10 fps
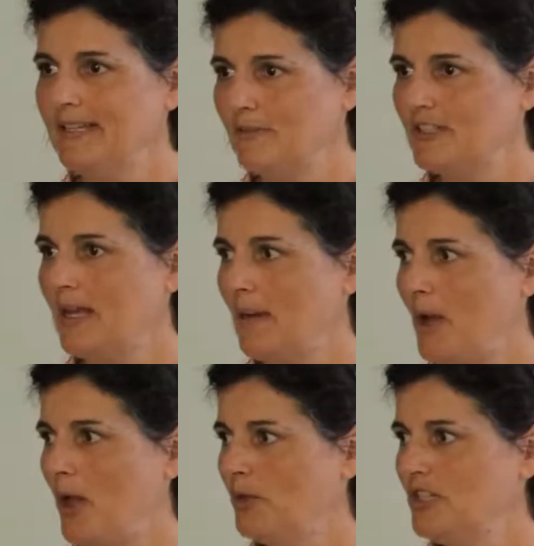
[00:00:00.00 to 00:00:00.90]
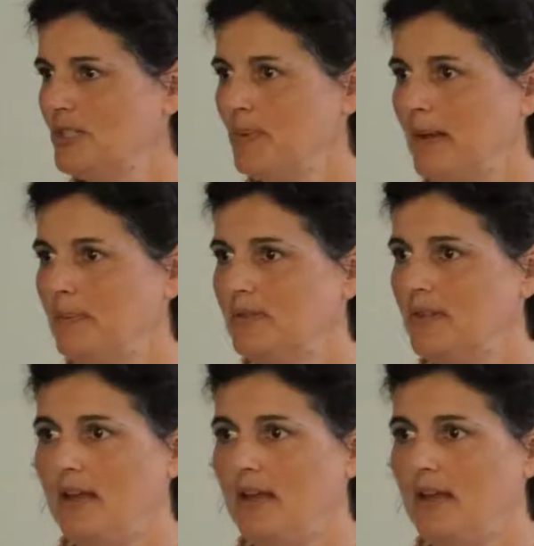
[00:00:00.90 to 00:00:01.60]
lifted up old newspapers,